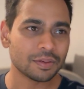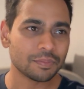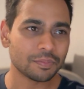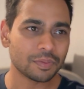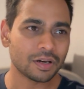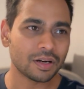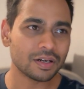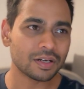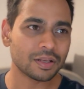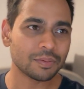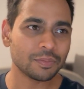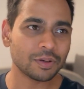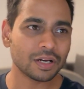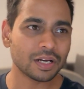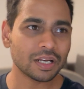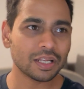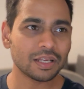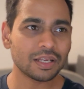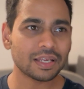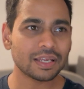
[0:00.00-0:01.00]
But
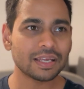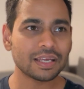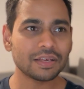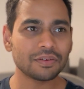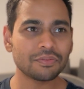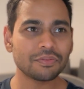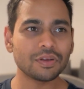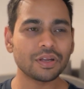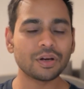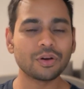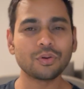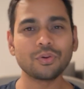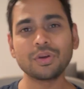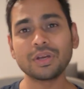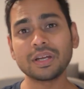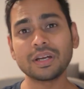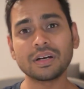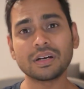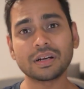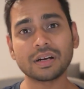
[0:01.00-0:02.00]
ultimately, if we are
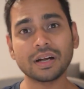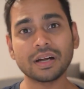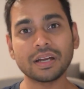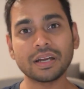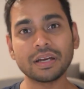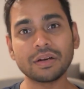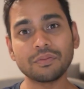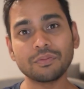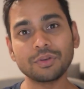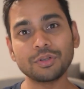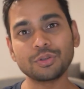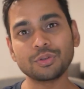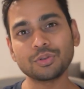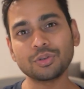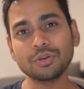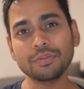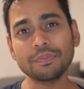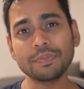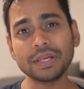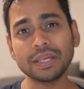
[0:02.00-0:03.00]
doing it right, we
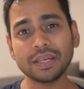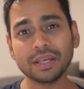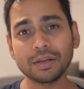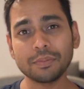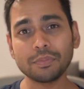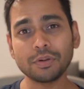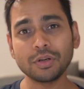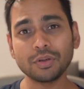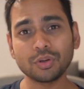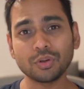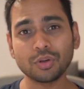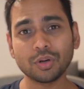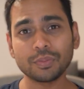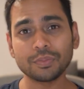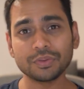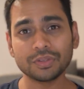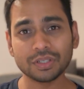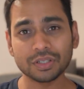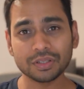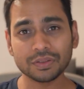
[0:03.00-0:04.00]
should be able to
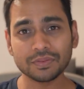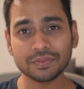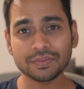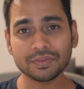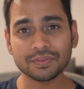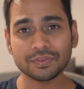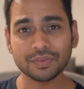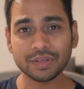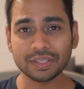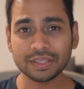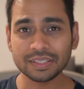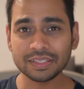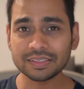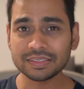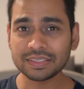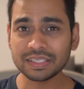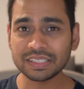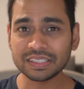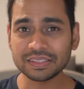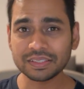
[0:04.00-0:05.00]
observe when the
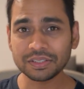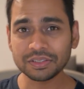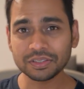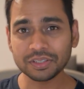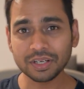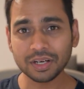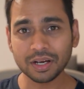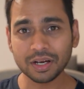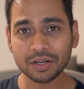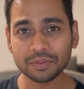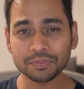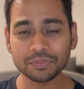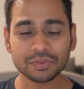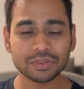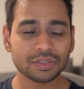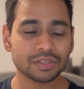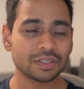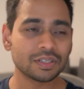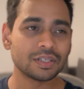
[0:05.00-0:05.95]
sensation comes